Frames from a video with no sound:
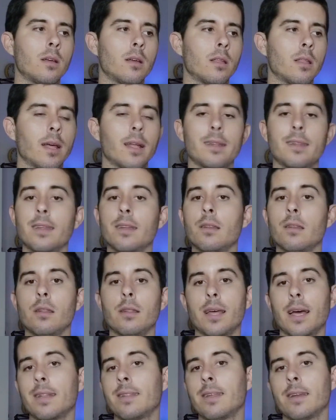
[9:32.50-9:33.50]
that
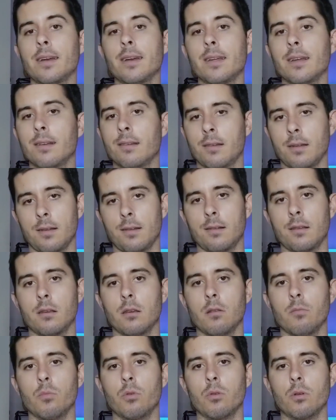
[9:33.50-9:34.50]
didn't exist
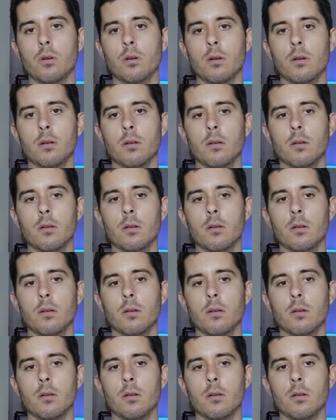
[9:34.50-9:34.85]
anymore.